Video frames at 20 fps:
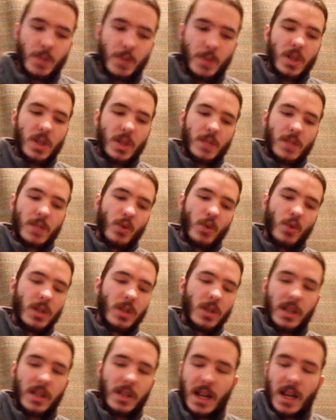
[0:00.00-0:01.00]
been a small
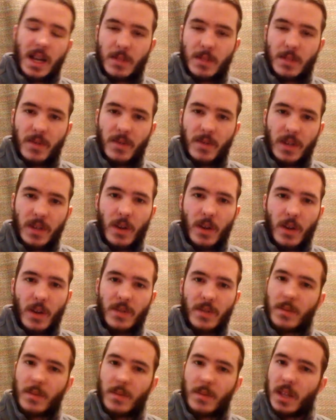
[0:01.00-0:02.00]
little announcement video for
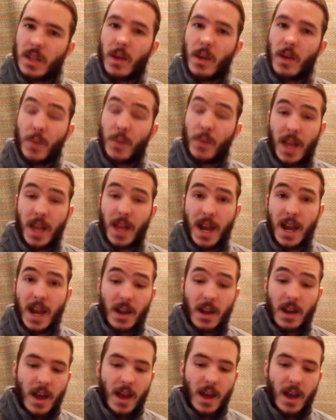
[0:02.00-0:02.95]
something that I plan,